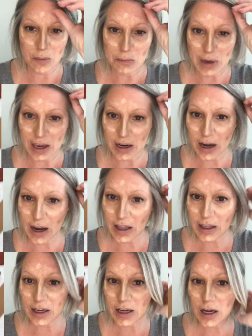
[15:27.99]
main
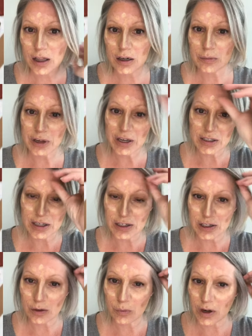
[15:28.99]
highlight color because I
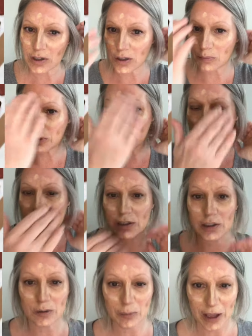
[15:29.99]
did want to blend a
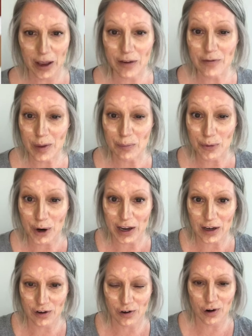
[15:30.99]
little bit of the
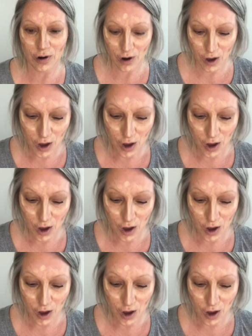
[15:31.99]
brightener.